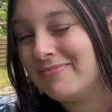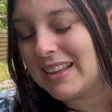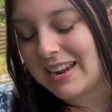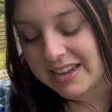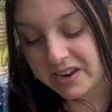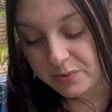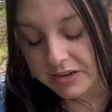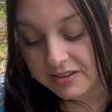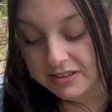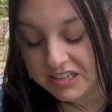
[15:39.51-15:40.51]
and I can't
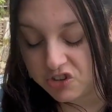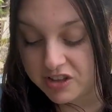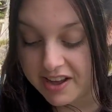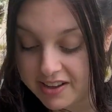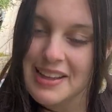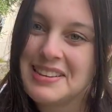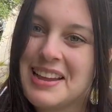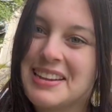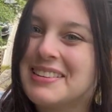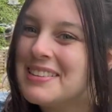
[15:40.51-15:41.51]
wait to stitch that.
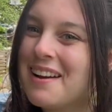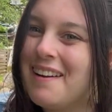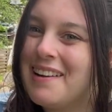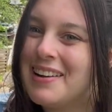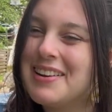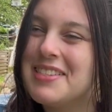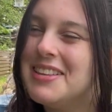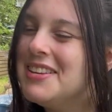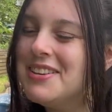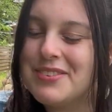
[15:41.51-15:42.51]
Next on
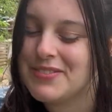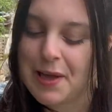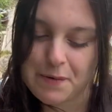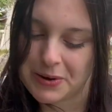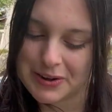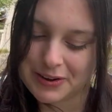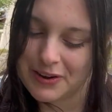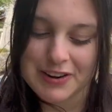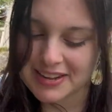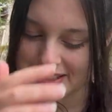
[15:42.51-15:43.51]
the flower and
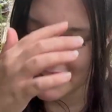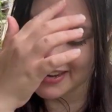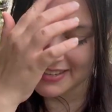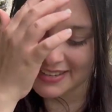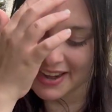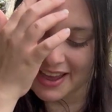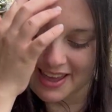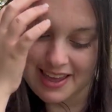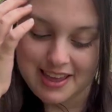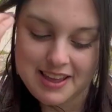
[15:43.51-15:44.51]
garden list
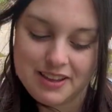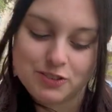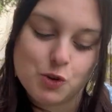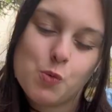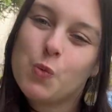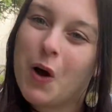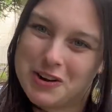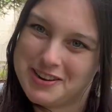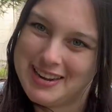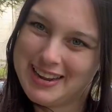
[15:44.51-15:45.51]
is
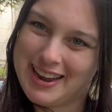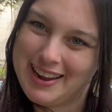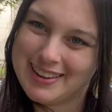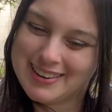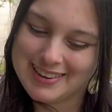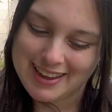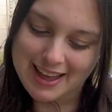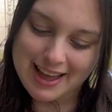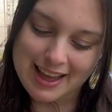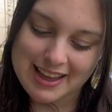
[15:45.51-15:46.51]
watering can,
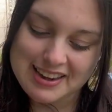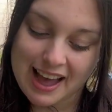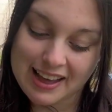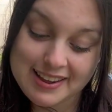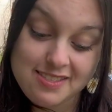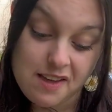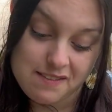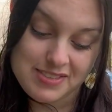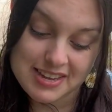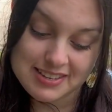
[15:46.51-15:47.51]
and I
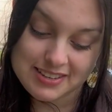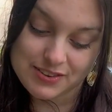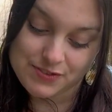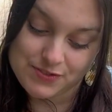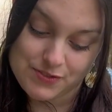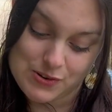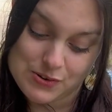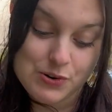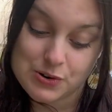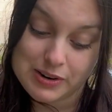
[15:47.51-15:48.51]
love this
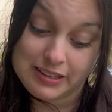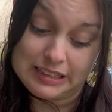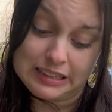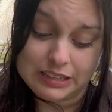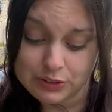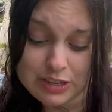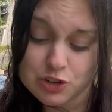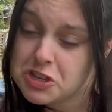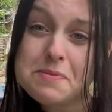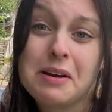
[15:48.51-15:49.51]
for literally
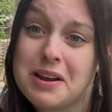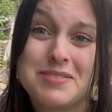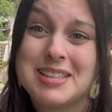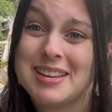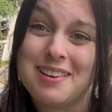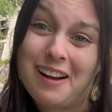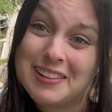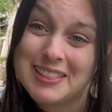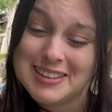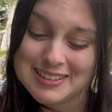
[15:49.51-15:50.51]
just about everything
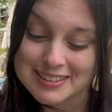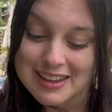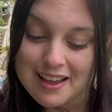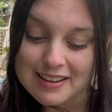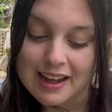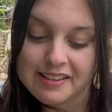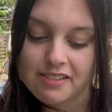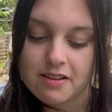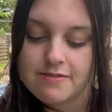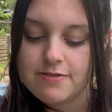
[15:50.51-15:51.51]
on this. I
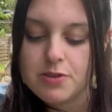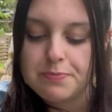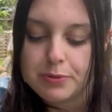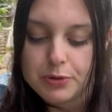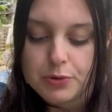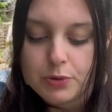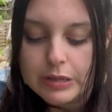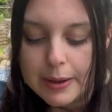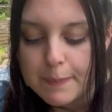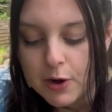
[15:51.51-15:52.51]
love the blue
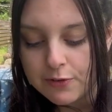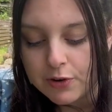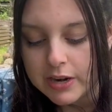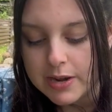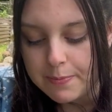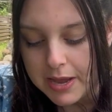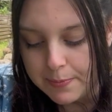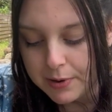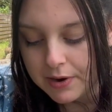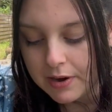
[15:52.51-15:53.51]
like perforated
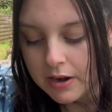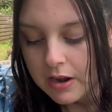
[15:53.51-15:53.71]
paper.